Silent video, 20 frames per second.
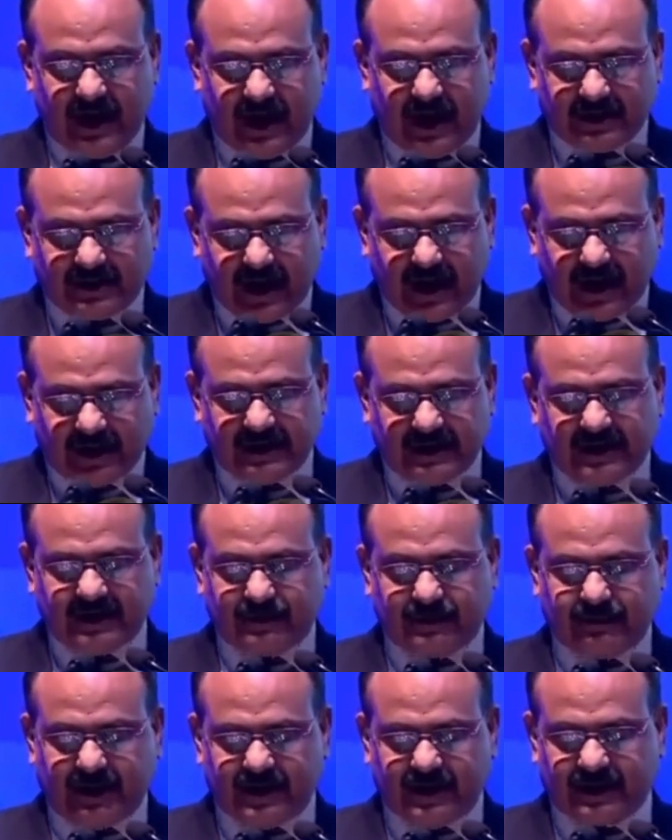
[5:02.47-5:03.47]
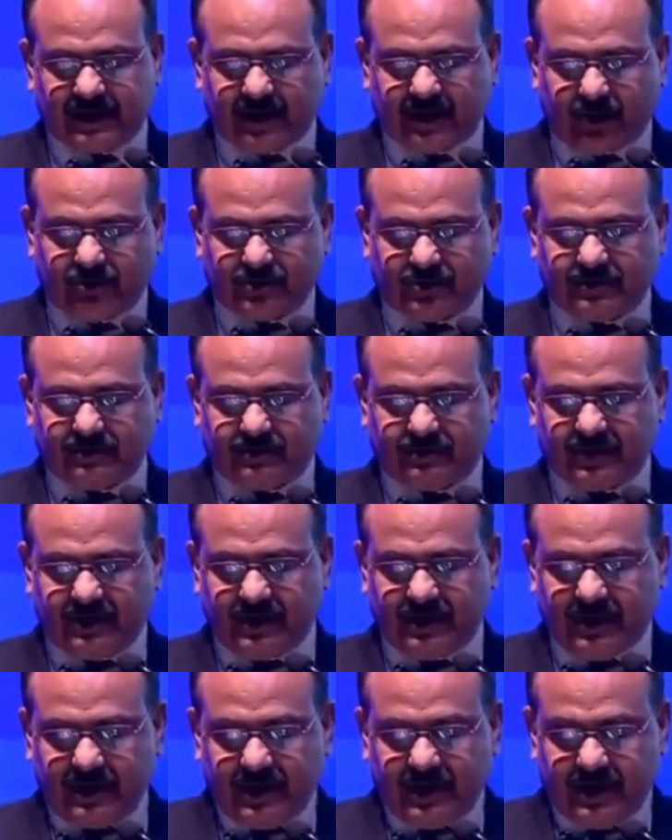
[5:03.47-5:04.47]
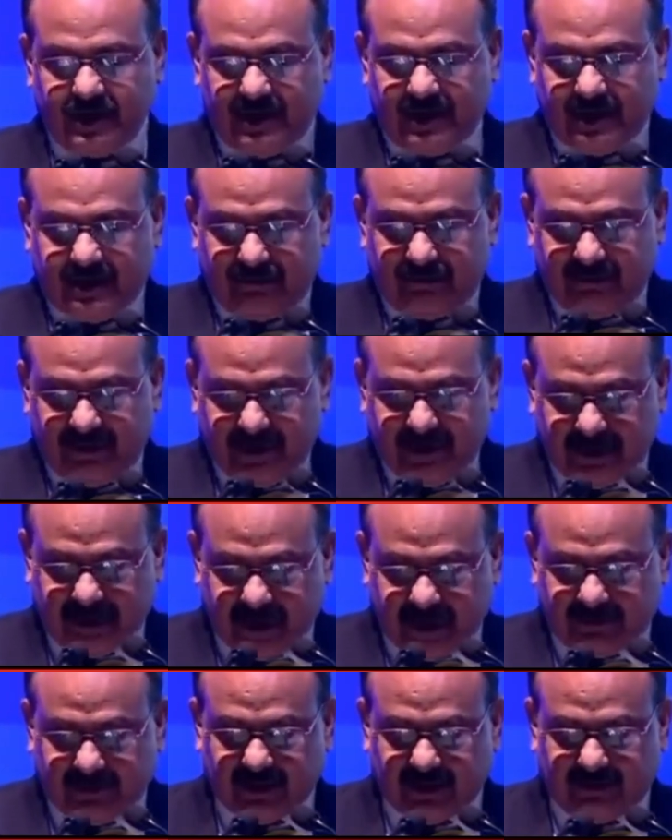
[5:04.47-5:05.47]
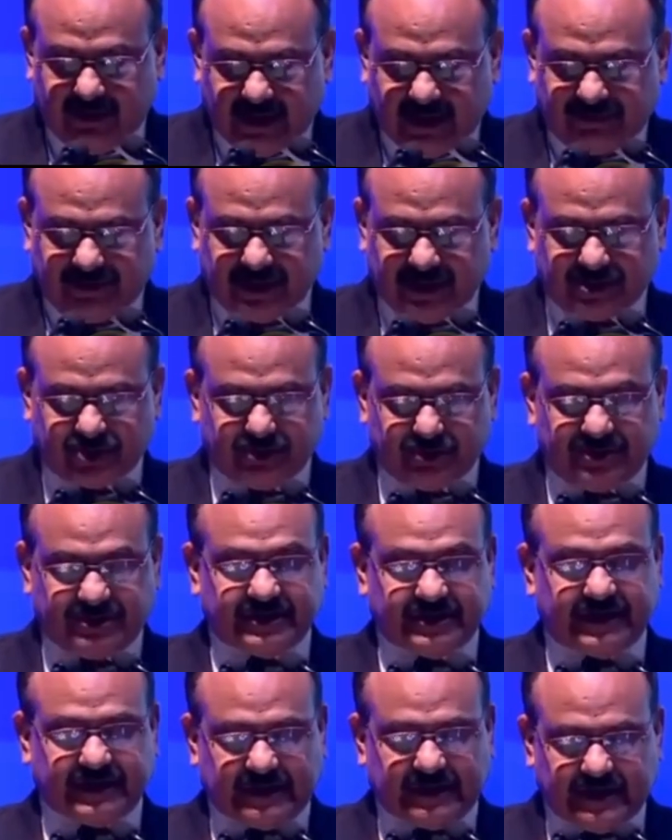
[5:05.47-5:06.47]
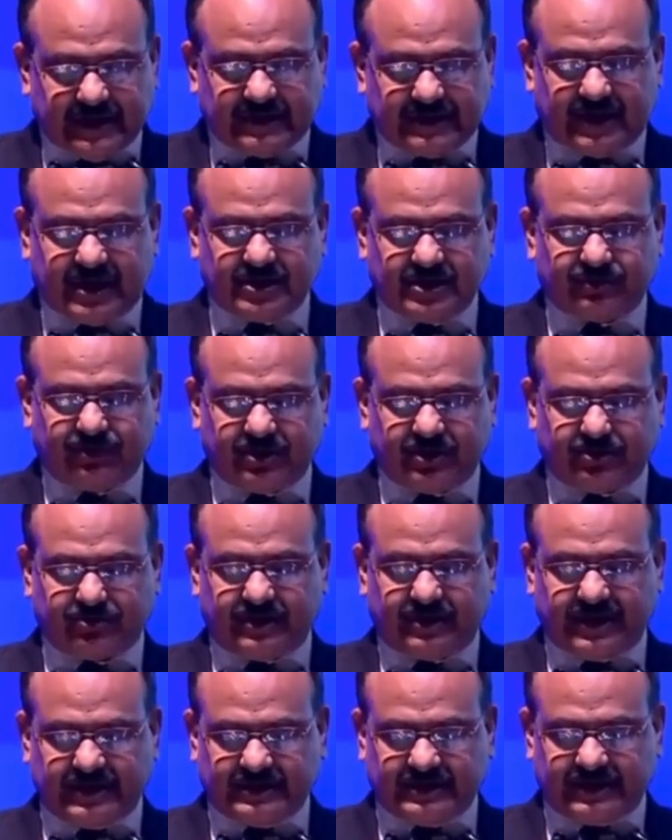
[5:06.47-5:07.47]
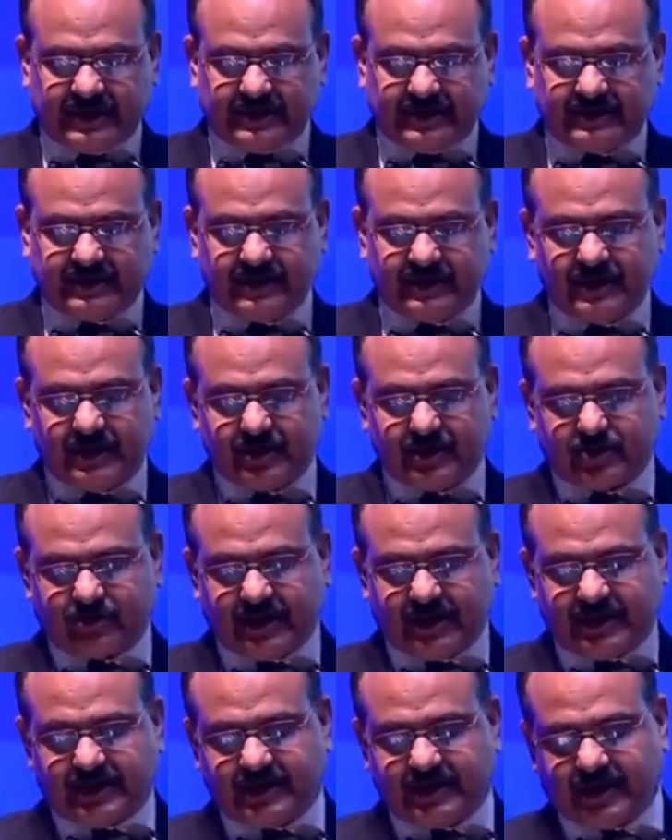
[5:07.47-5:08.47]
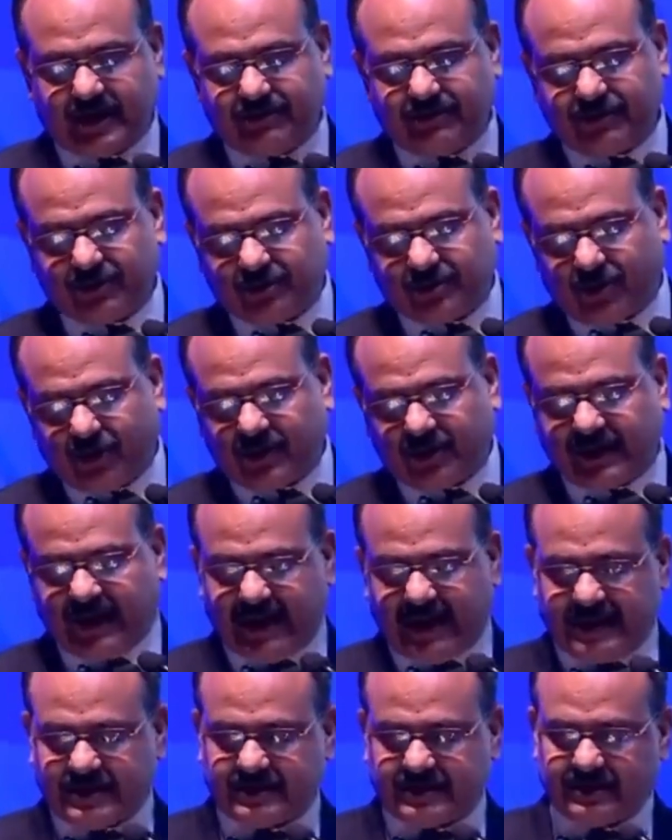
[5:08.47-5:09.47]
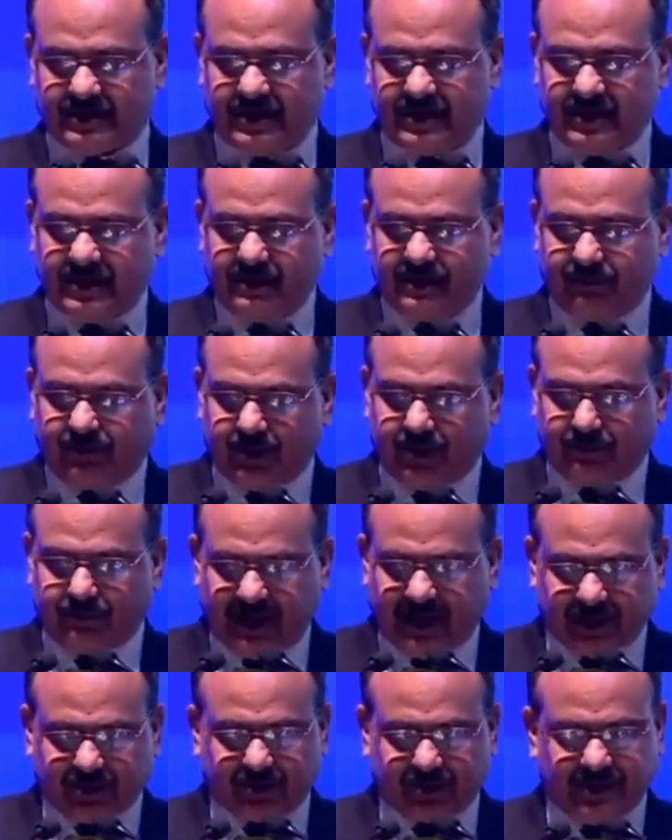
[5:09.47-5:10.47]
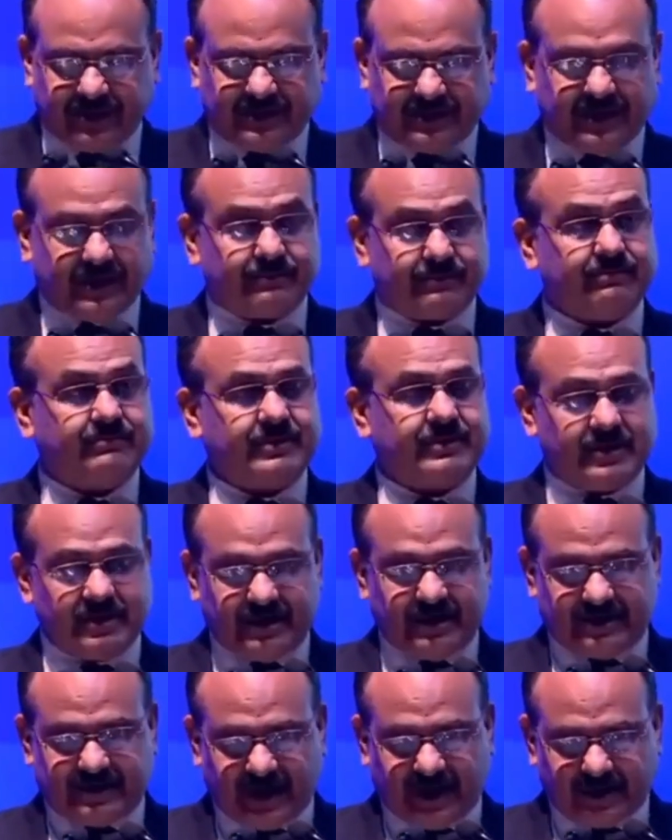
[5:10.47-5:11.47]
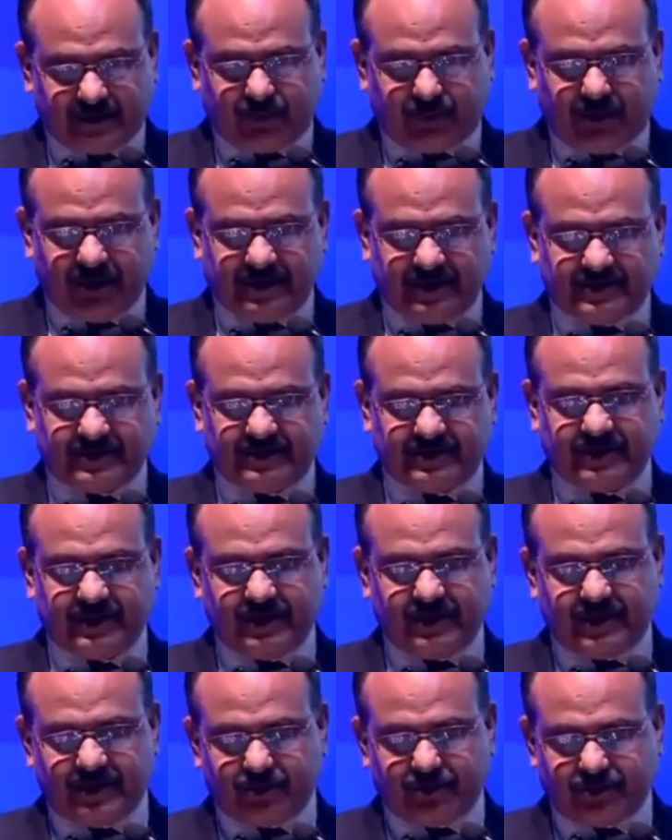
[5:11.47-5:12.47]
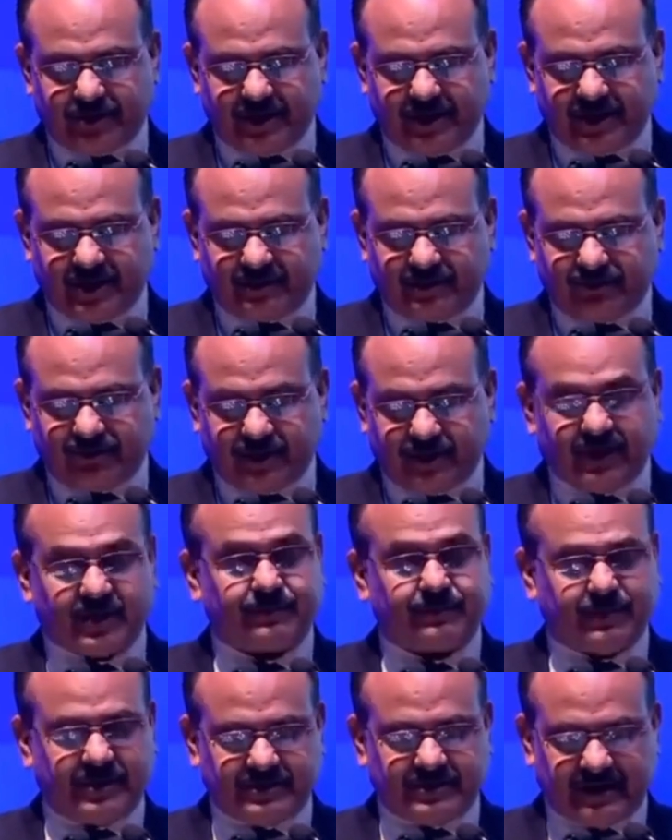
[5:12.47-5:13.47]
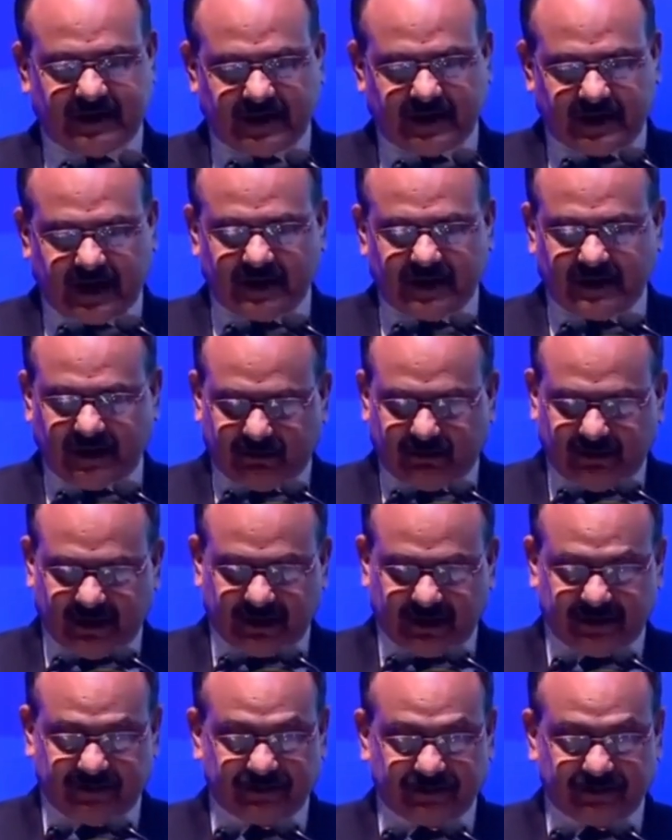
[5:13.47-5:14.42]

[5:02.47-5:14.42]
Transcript: Aadhaar-linked bank accounts enable benefits to be directly transferred to the resident so that he can withdraw cash from micro ATM touch points using his fingerprints and Aadhaar number.